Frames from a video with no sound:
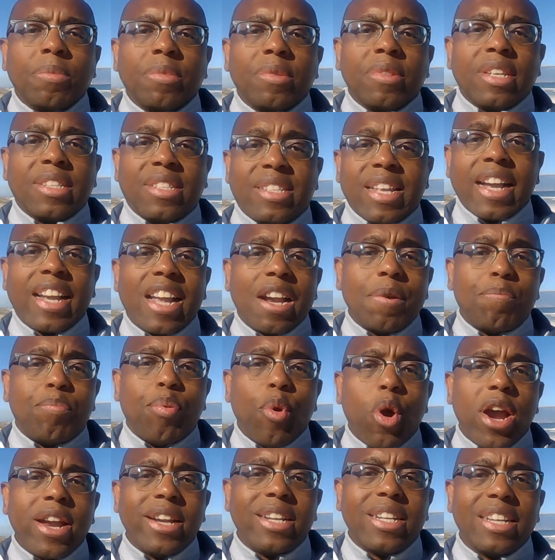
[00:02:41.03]
The second
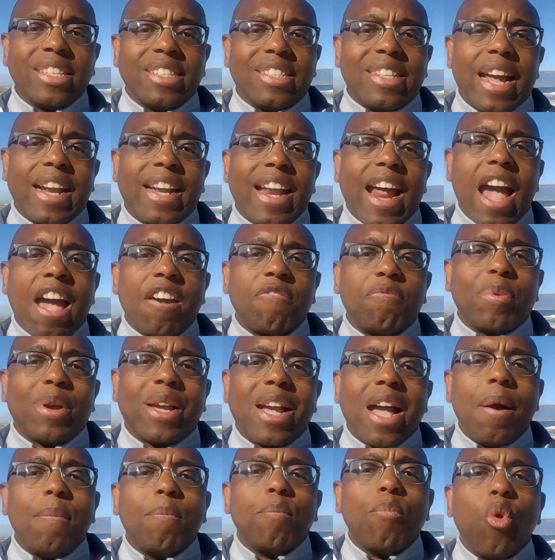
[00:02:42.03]
point is that I have
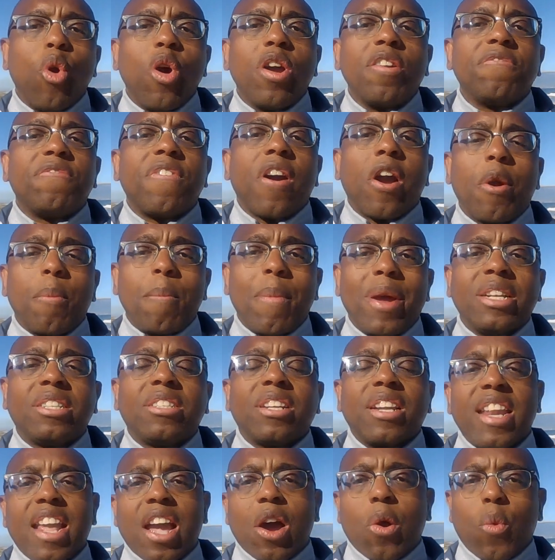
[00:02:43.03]
become more
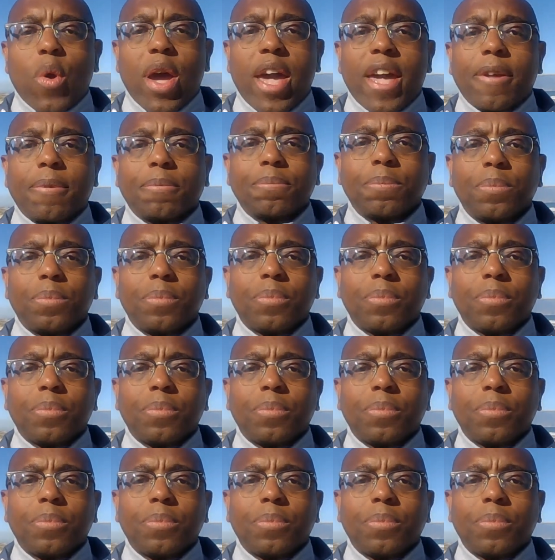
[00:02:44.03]
environmentally aware.